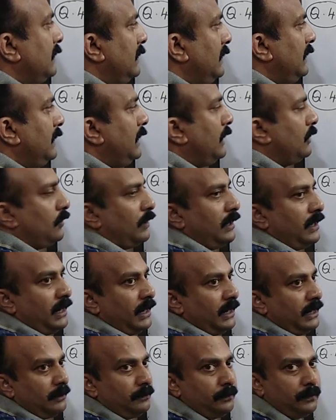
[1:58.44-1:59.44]
In a
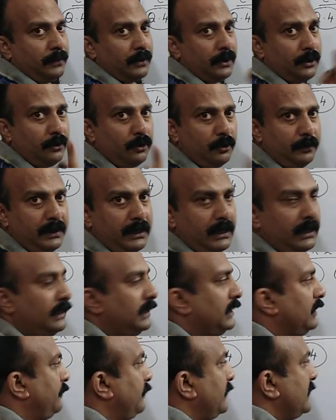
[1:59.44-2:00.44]
quadratic
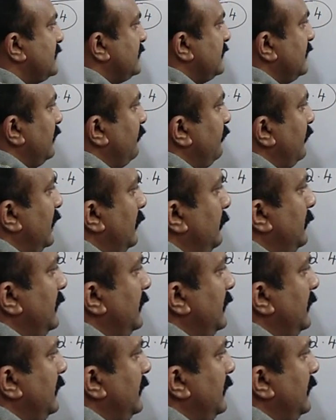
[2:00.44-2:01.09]
polynomial, the first term will